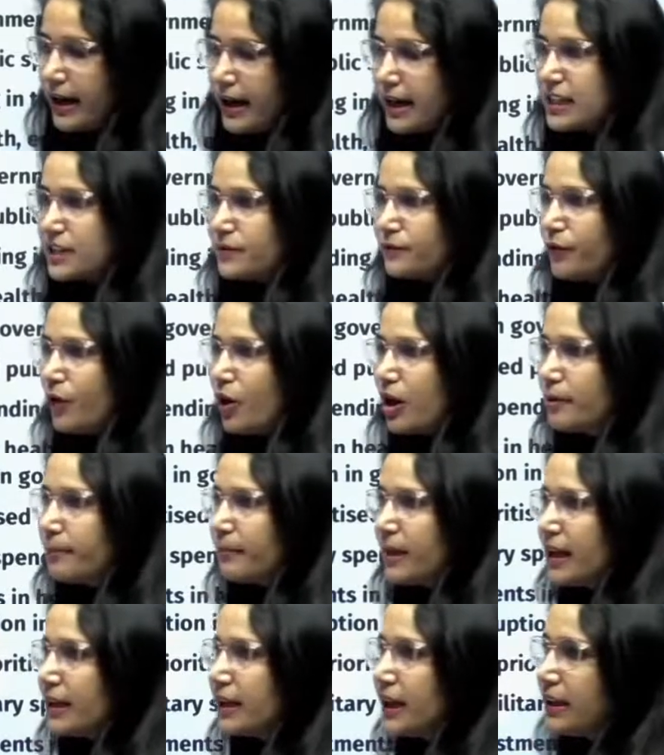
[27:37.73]
is for
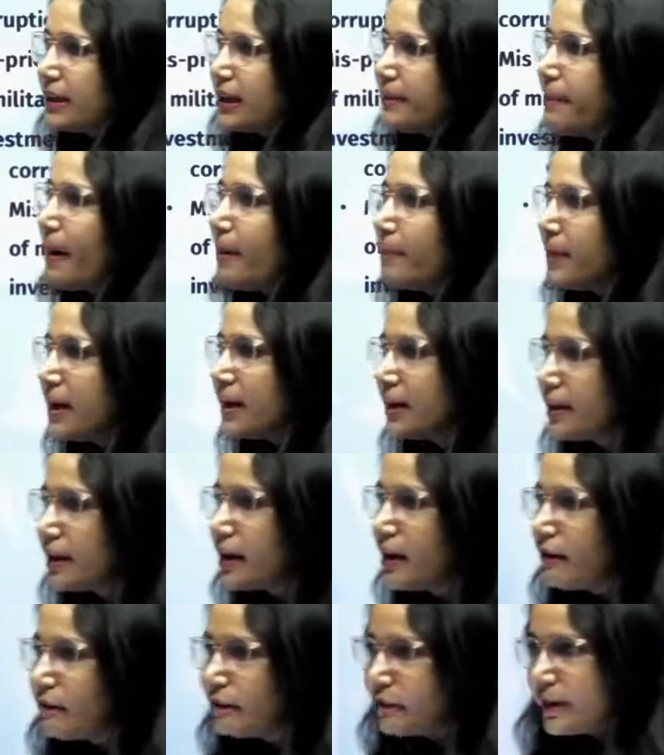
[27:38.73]
making the public
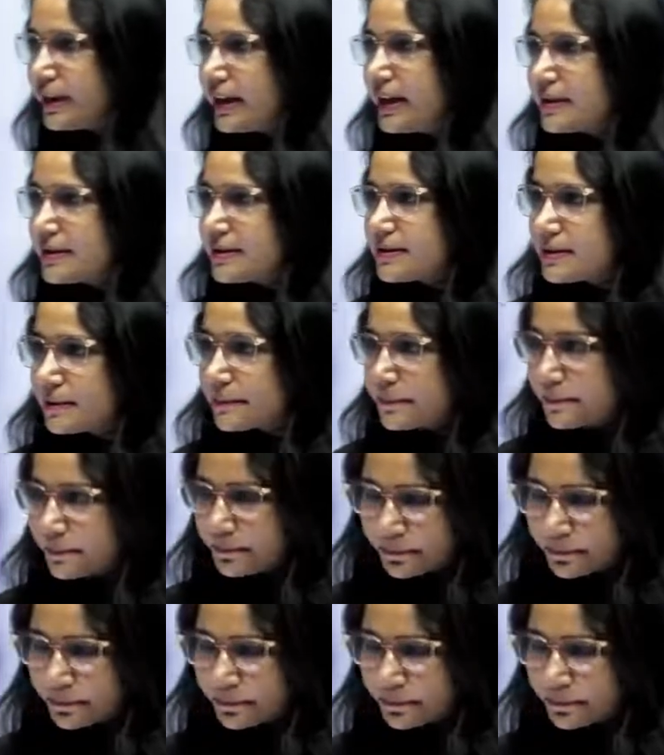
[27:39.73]
finance.